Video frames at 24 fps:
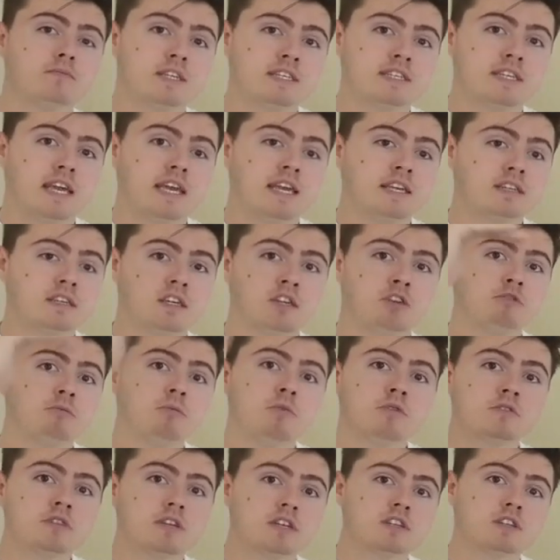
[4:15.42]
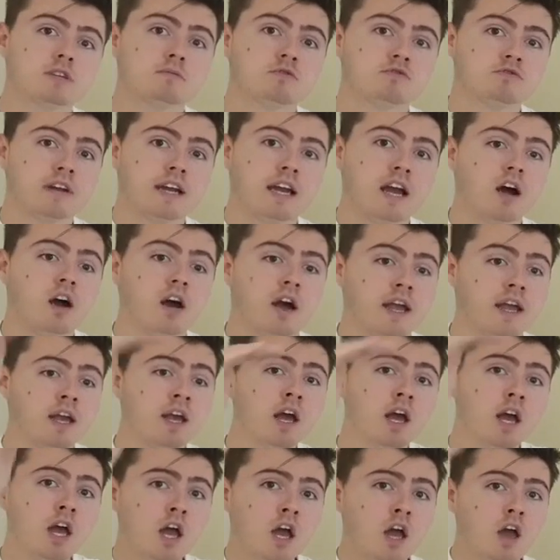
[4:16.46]
disease and your immune system is really high.
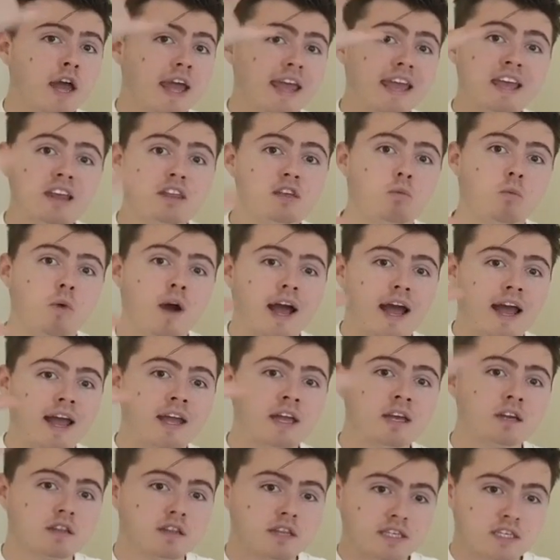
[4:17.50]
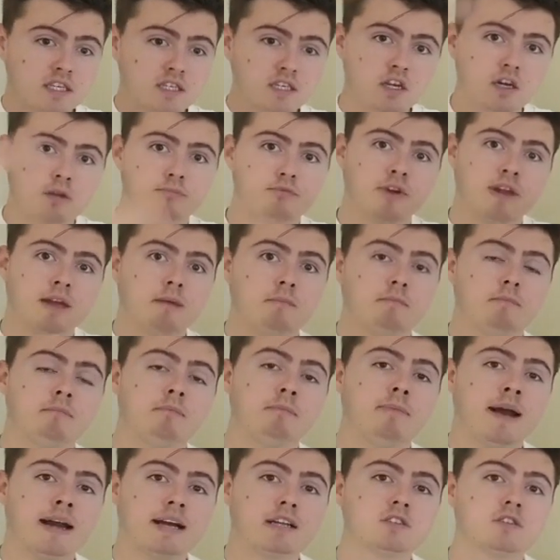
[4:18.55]
Either way, this is gonna bring
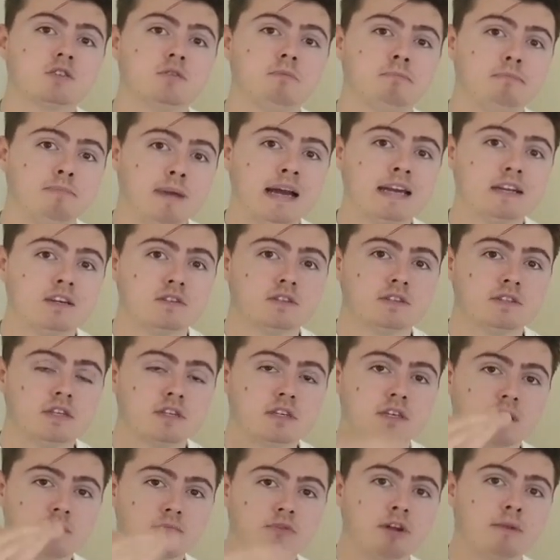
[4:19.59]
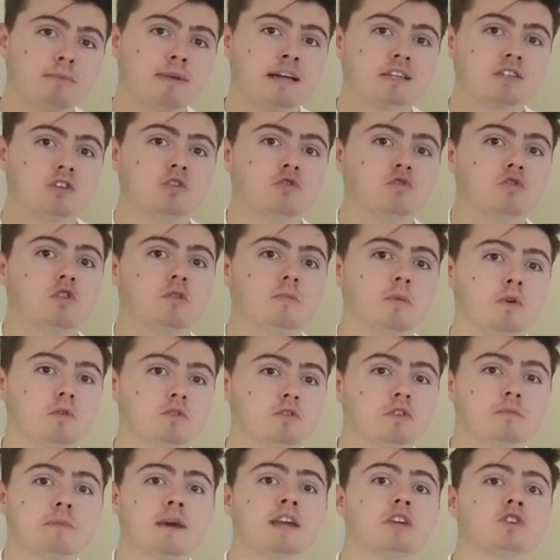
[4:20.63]
it back to balance. It's gonna bring it back to normal.
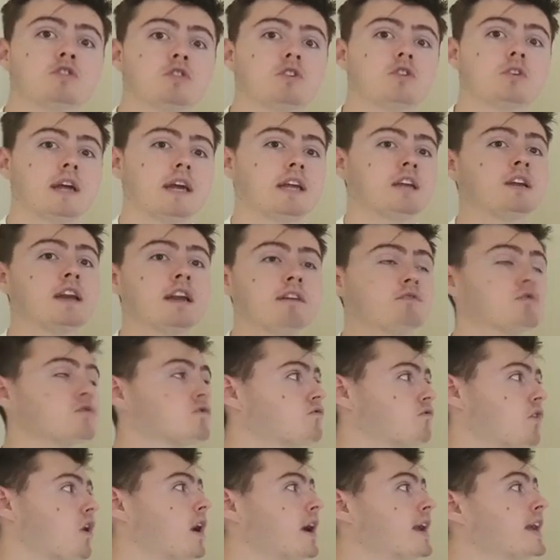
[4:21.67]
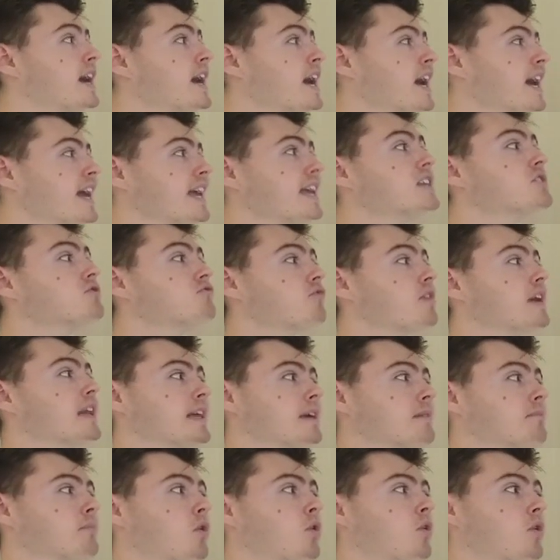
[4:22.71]
So making sure you get your levels right is
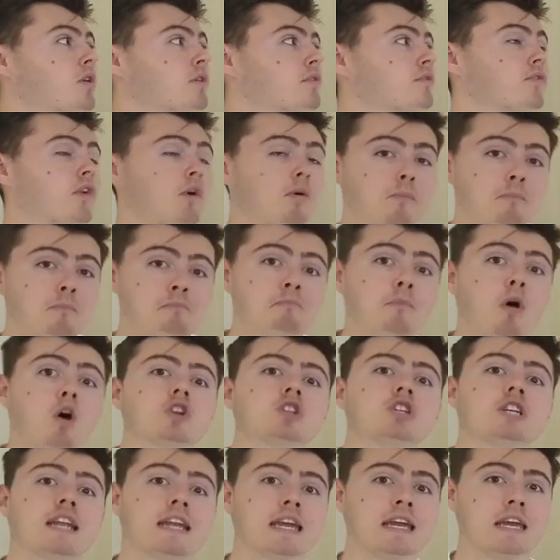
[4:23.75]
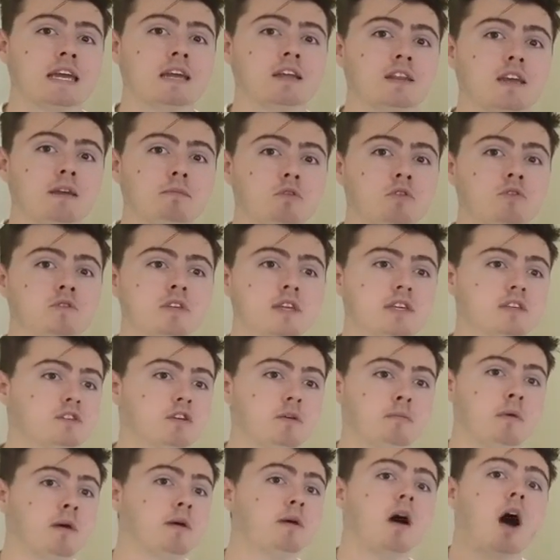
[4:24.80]
really important for modulating the immune
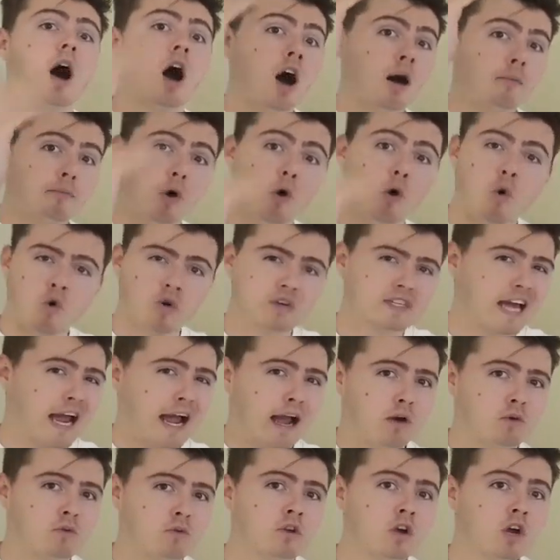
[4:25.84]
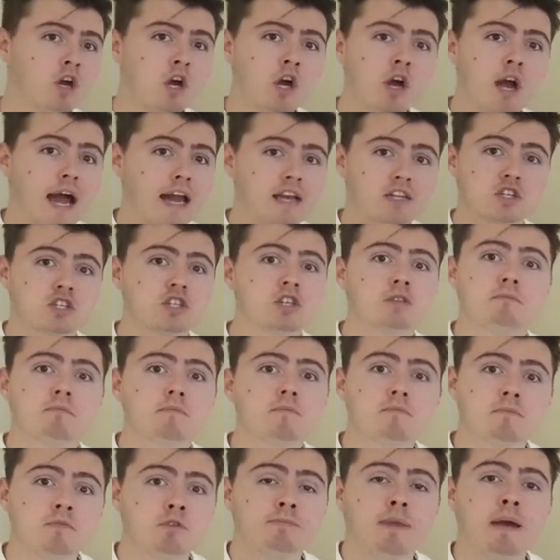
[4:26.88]
system, up or down. And so
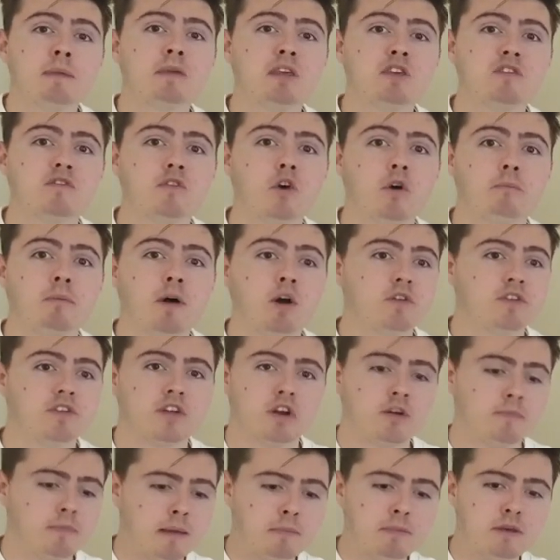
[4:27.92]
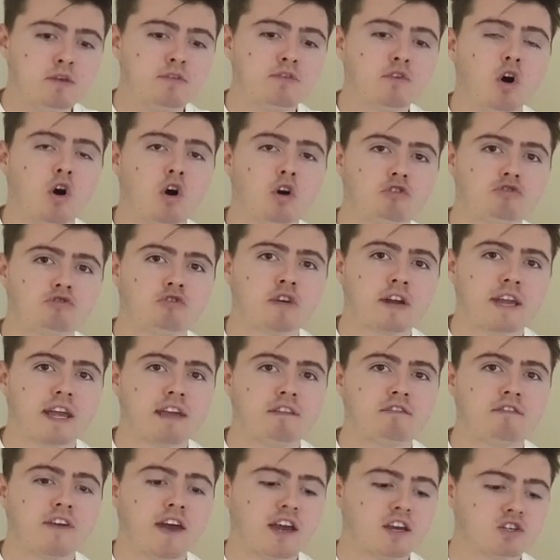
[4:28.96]
maybe you've got both, you know, maybe you've got chronic
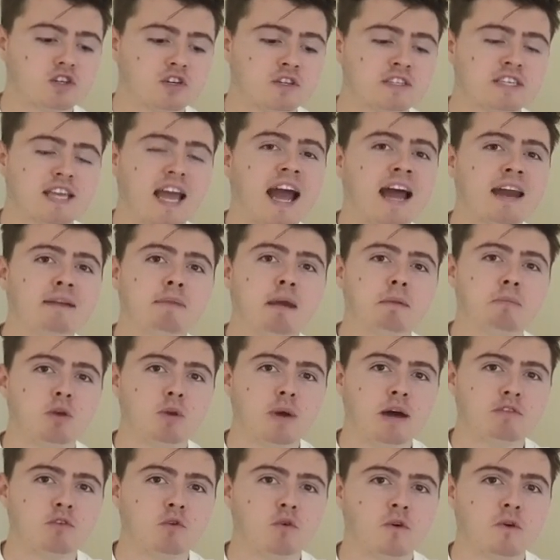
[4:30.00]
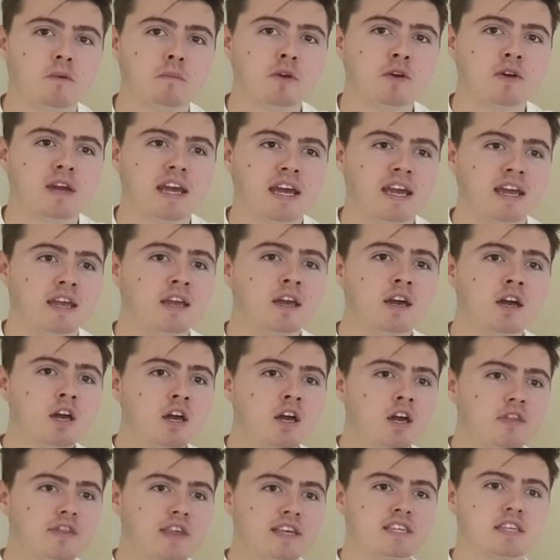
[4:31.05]
infections and maybe you have autoimmunity.
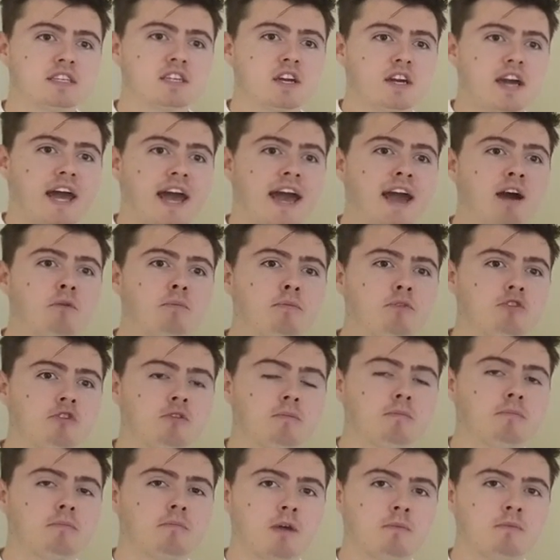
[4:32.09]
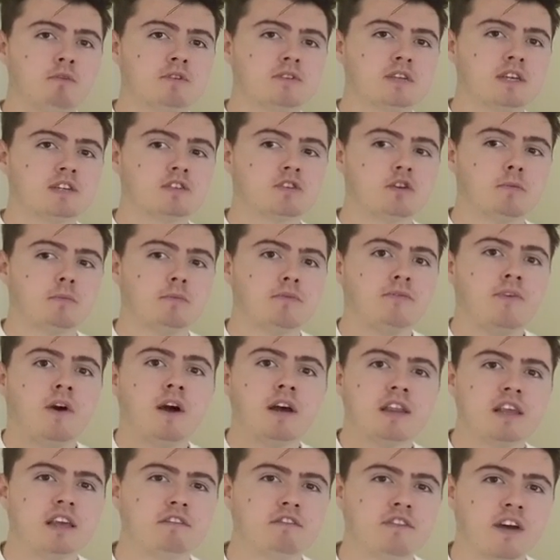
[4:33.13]
This is gonna help your immune system
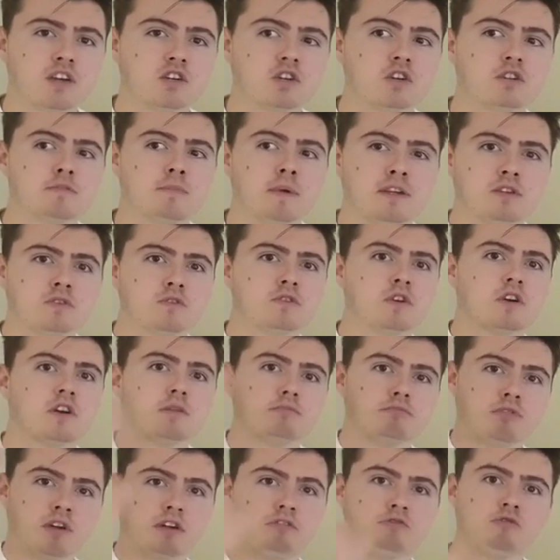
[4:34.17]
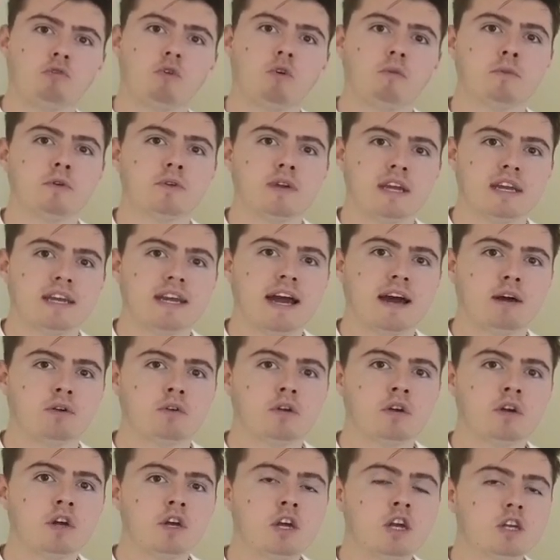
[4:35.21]
fight the infections, but it's also gonna bring your autoimmunity down.
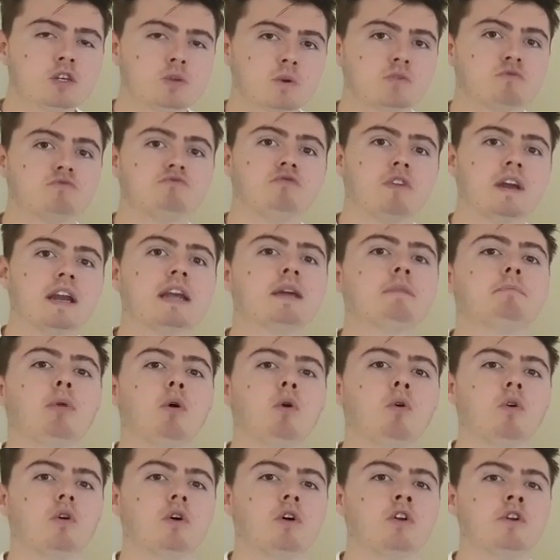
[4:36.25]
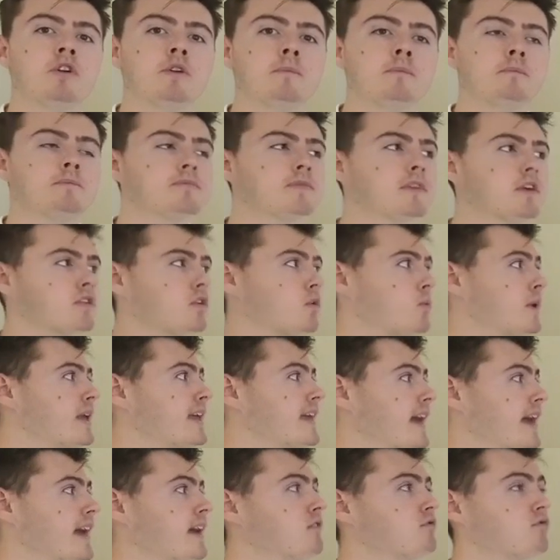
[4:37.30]
So it's really important that we
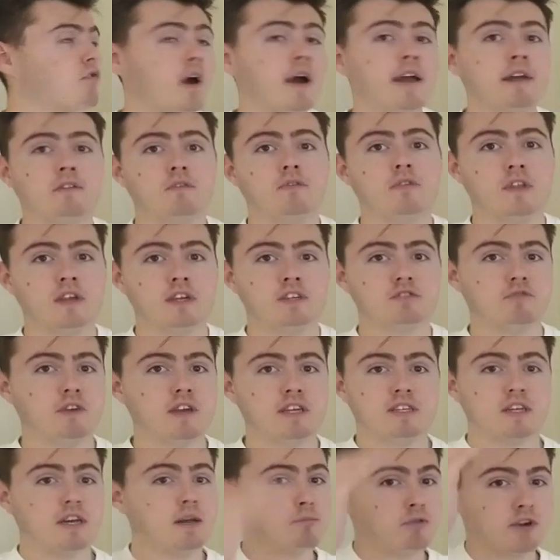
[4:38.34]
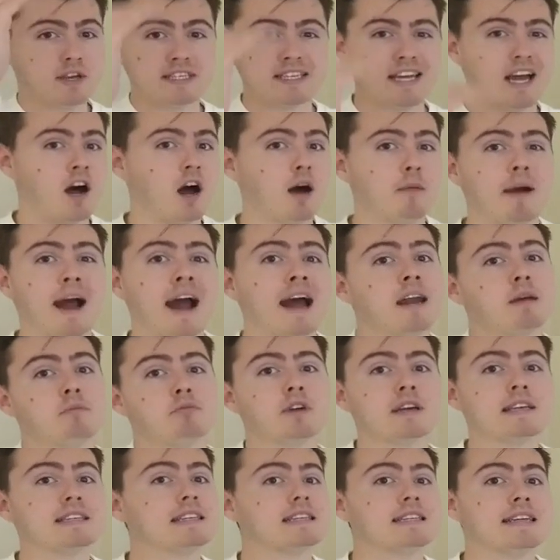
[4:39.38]
get it right for this reason. It brings it up and it
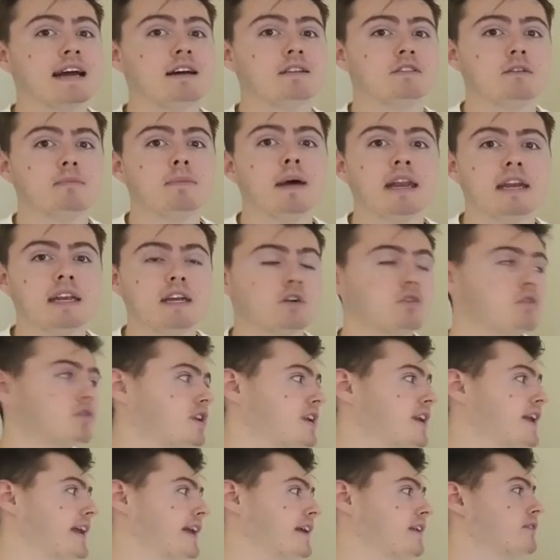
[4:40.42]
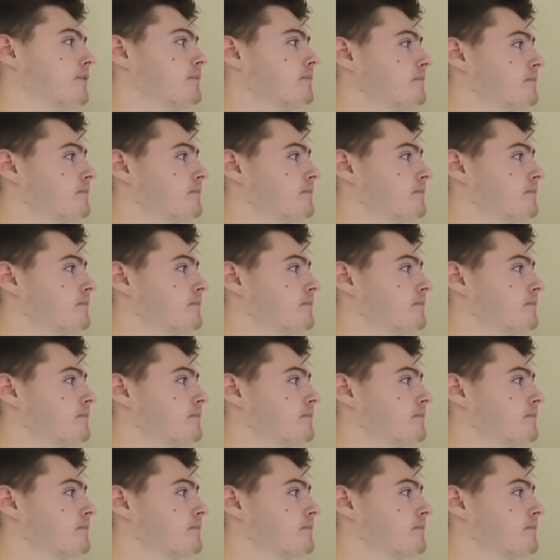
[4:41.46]
brings it down depending on the need.